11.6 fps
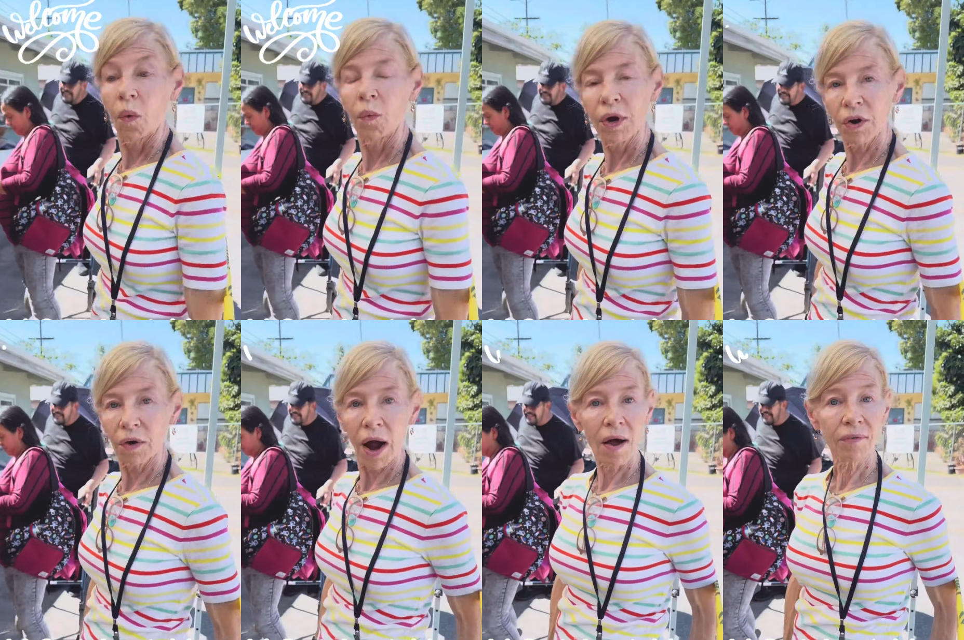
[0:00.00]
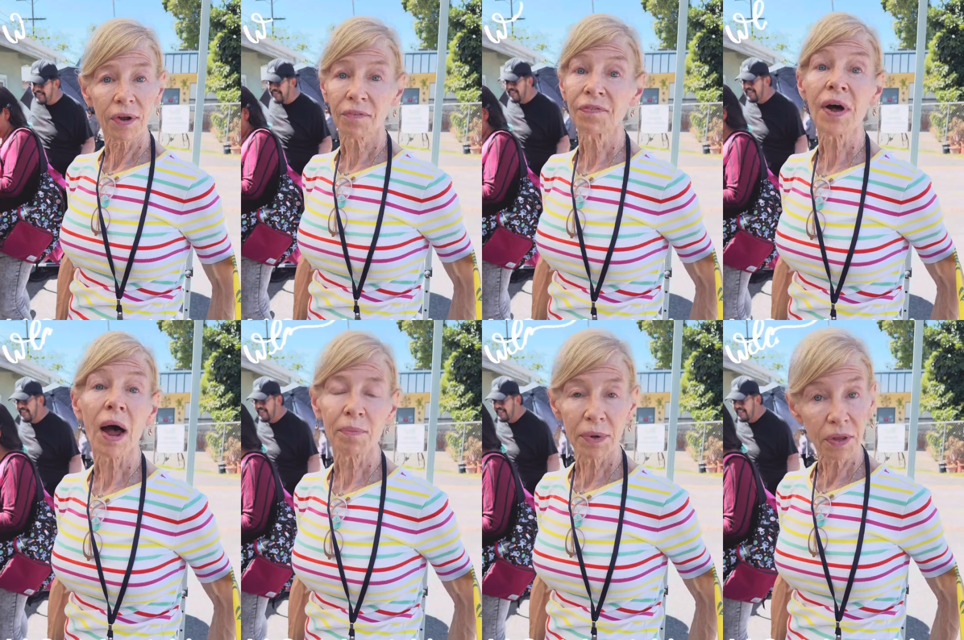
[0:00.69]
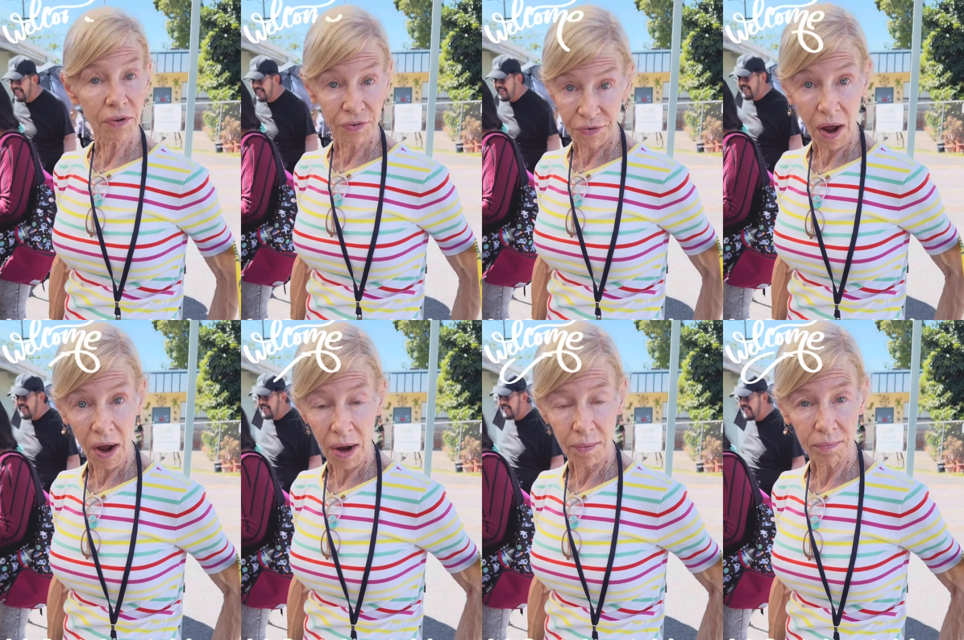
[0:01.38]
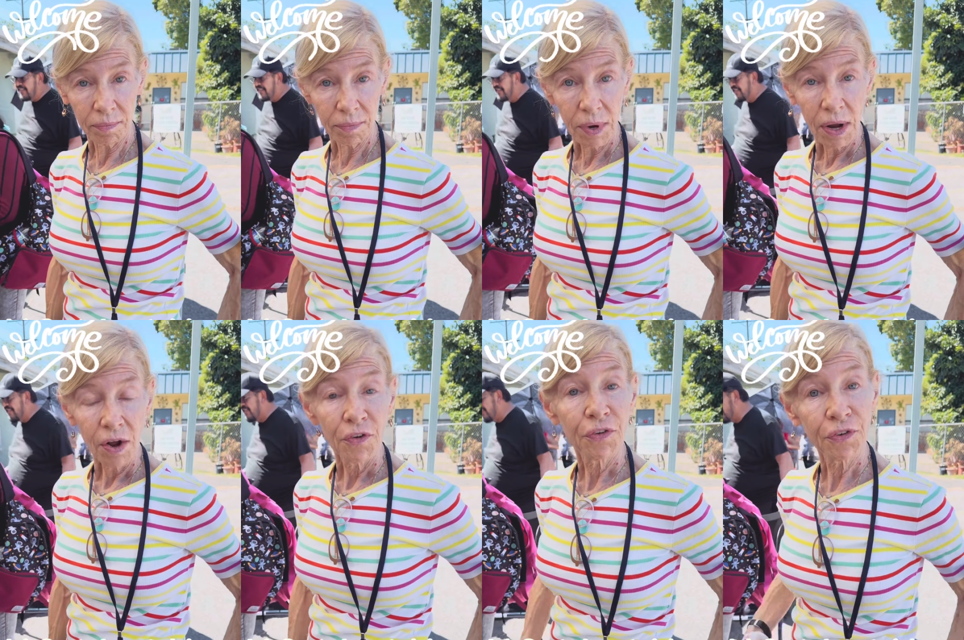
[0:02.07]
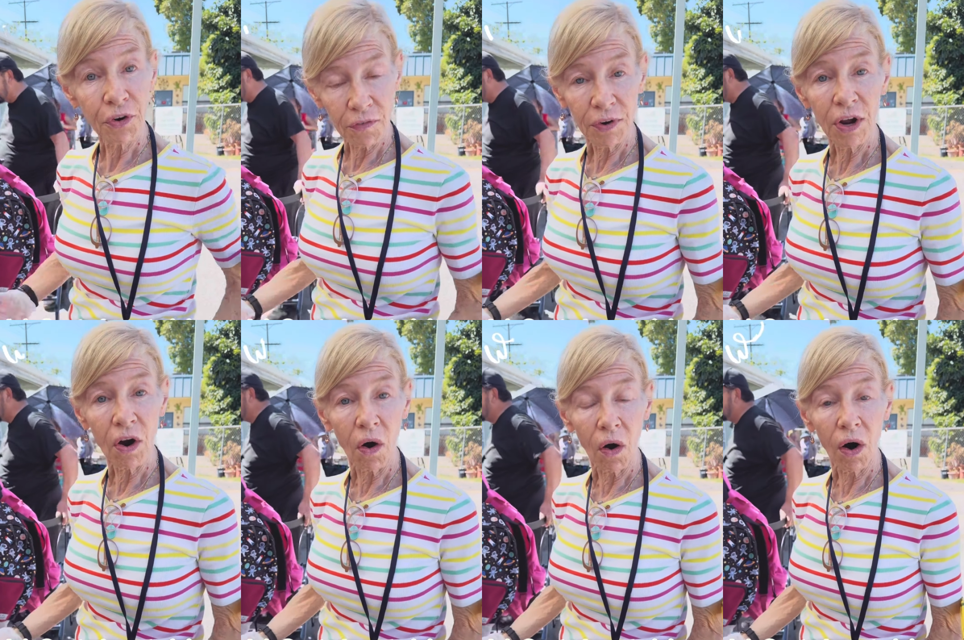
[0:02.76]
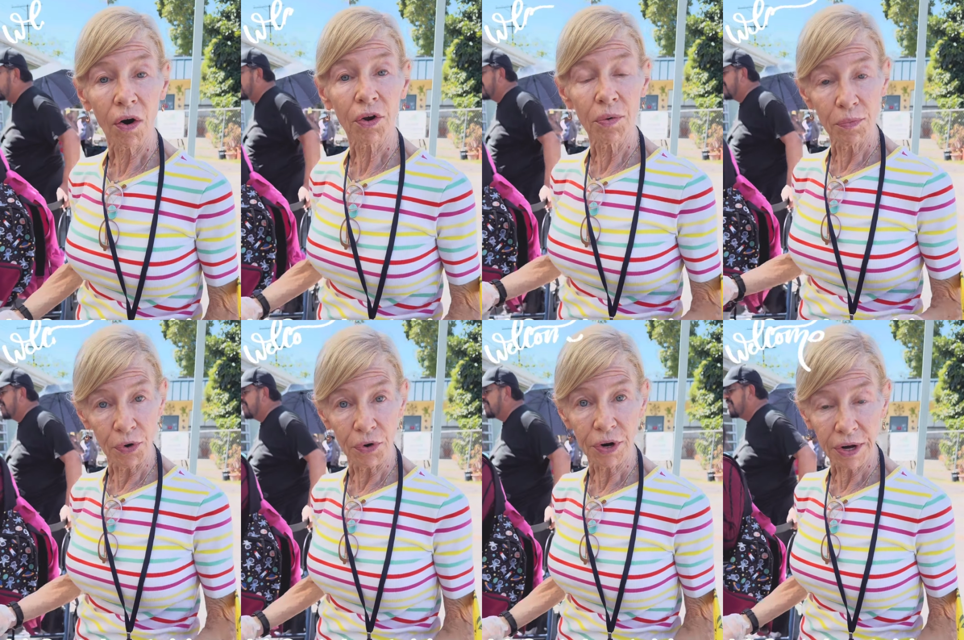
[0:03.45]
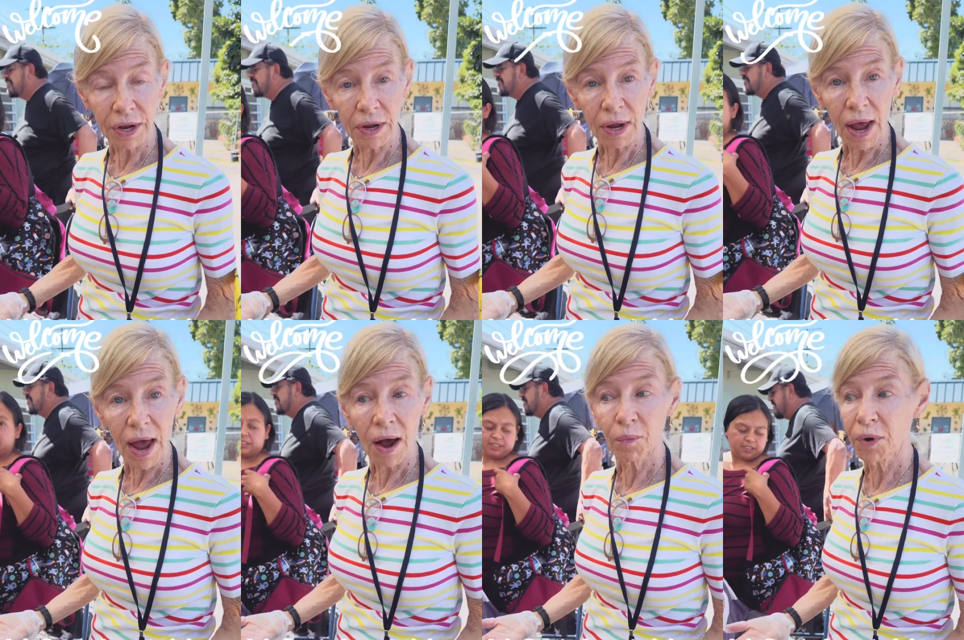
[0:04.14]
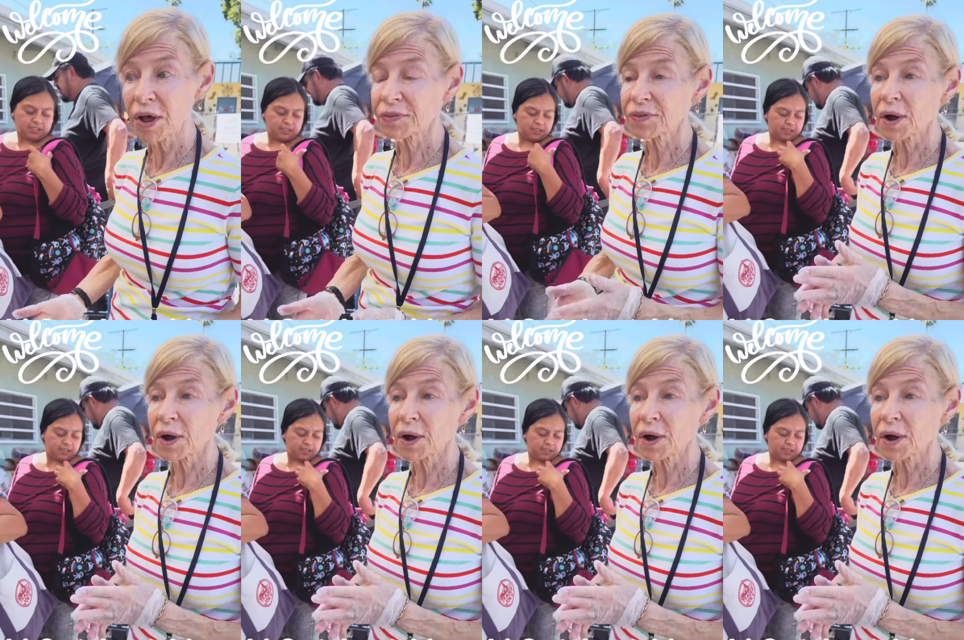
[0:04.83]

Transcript: We are having a fabulous time serving our community with